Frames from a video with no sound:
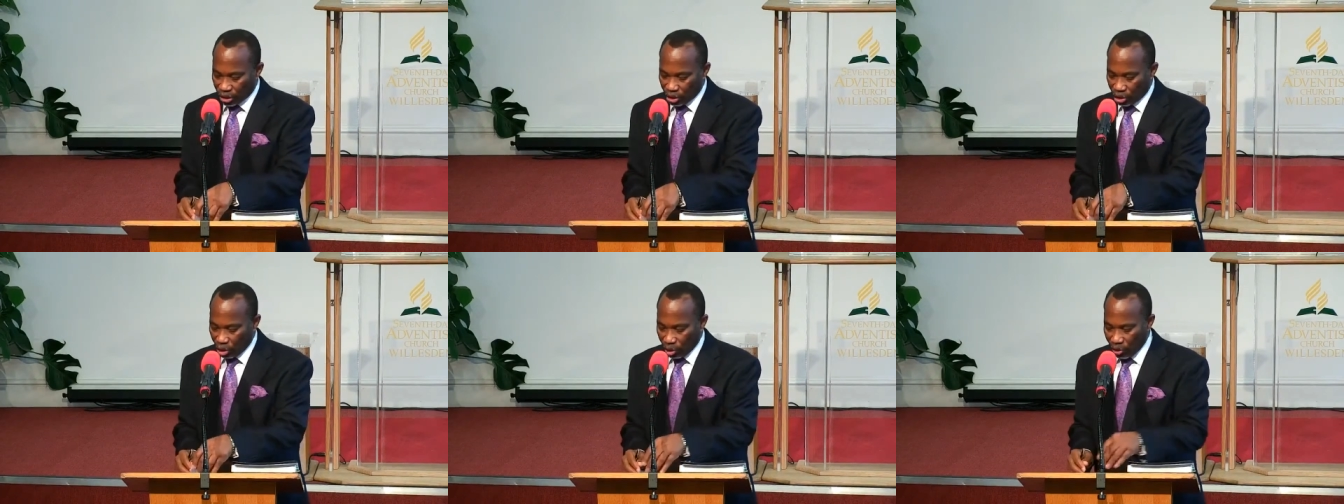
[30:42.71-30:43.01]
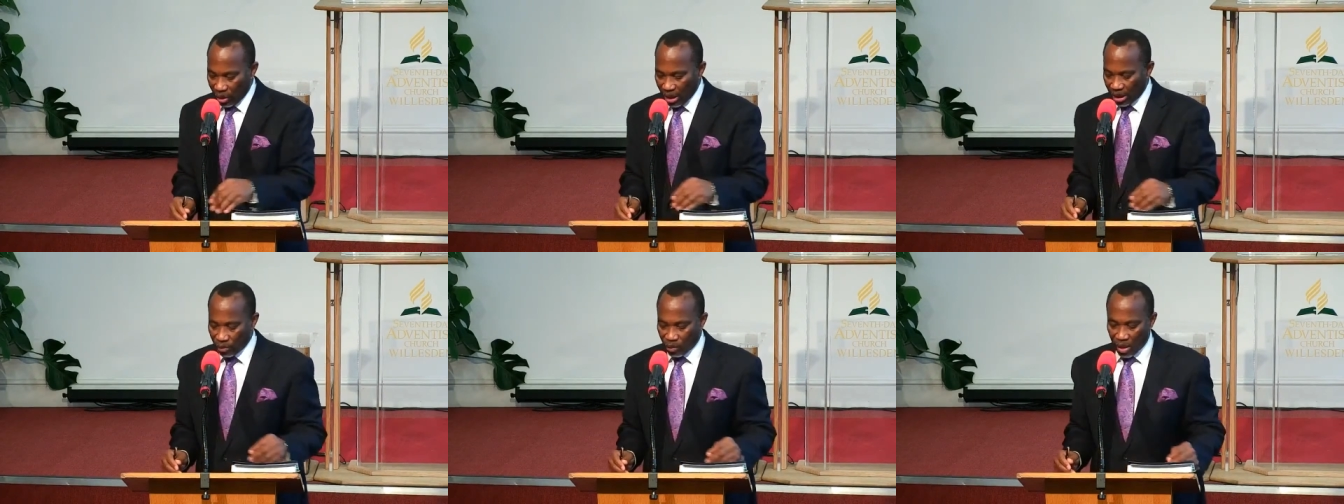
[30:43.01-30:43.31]

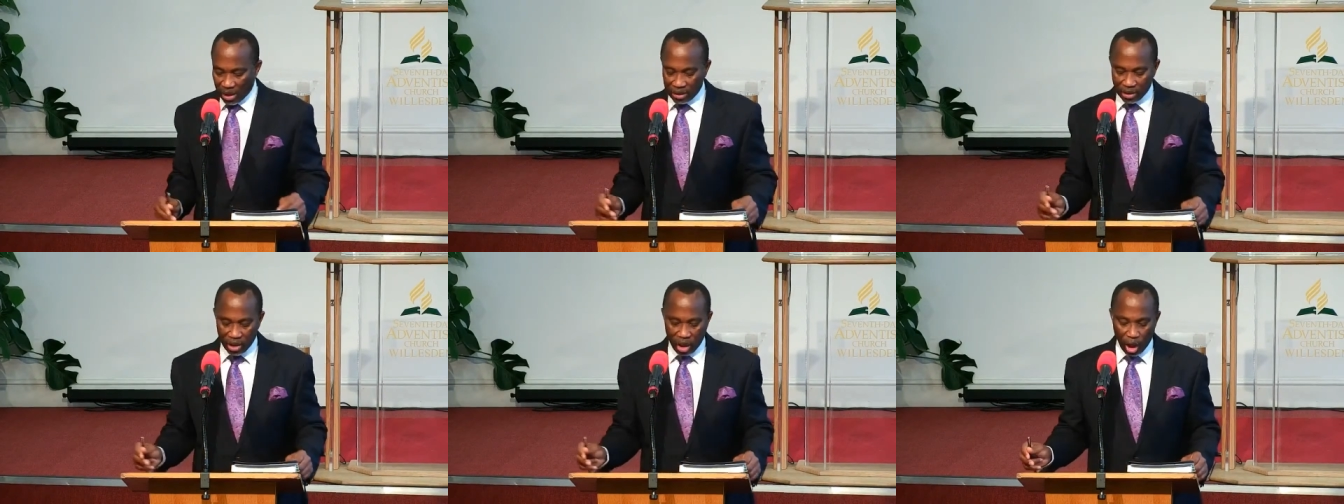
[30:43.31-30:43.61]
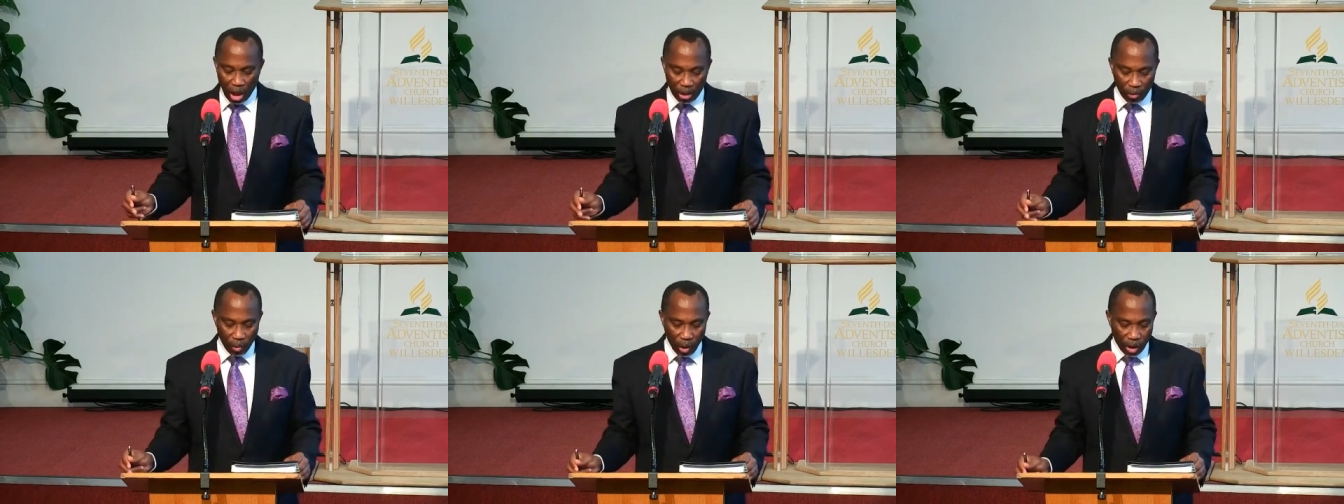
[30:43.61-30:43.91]
doing what
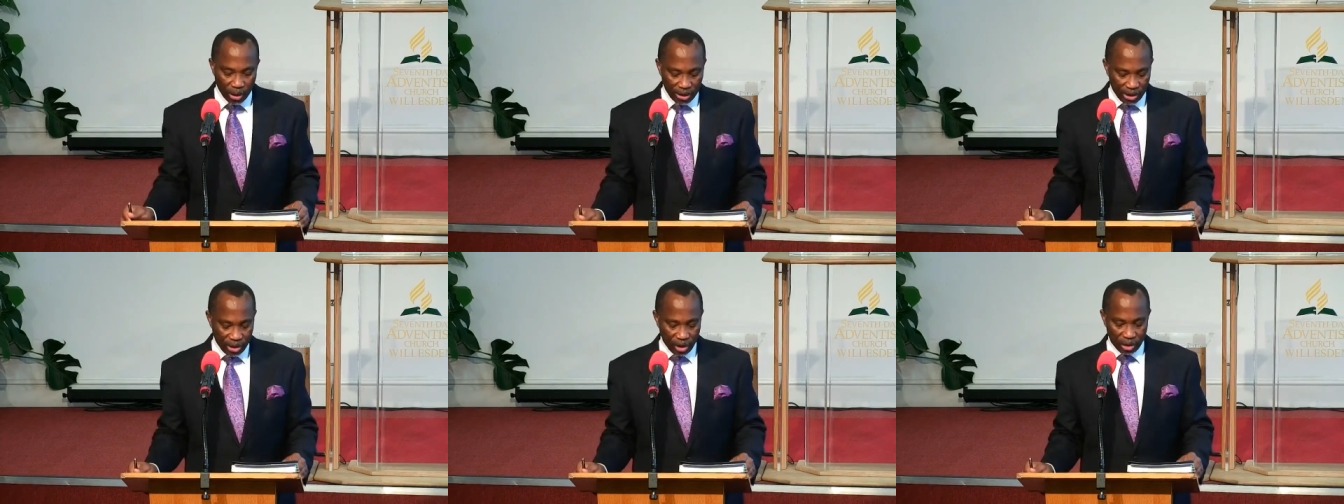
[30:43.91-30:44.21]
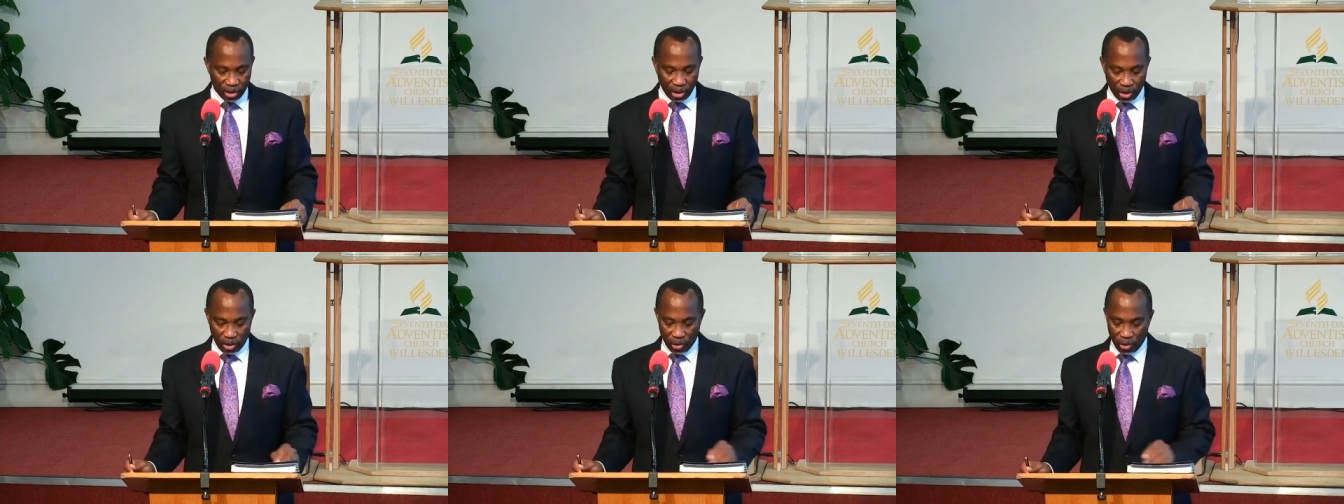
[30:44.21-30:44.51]
God wants
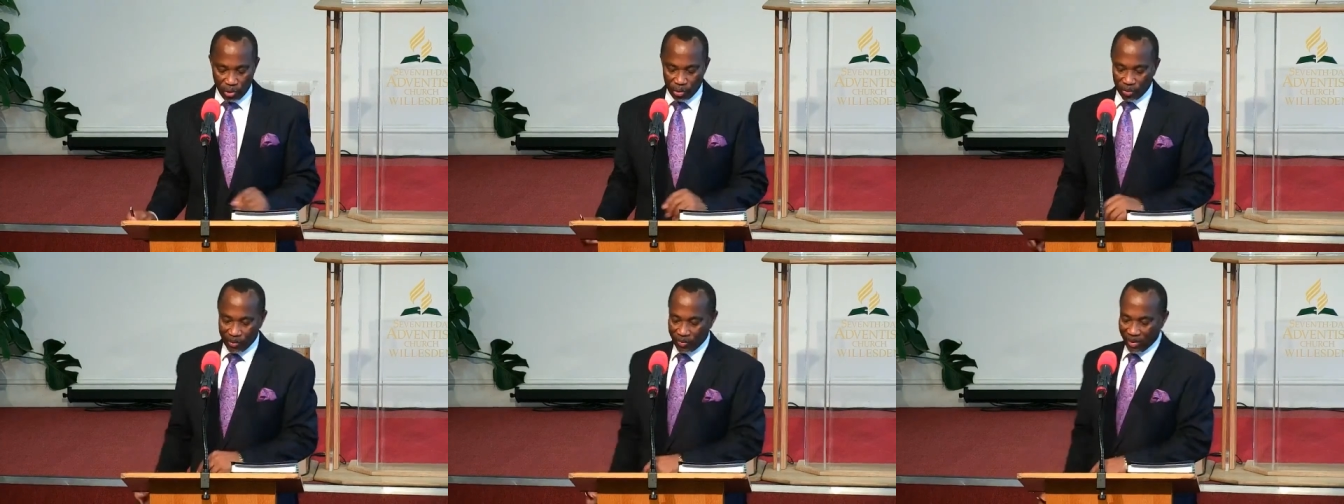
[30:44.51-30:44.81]
you to do,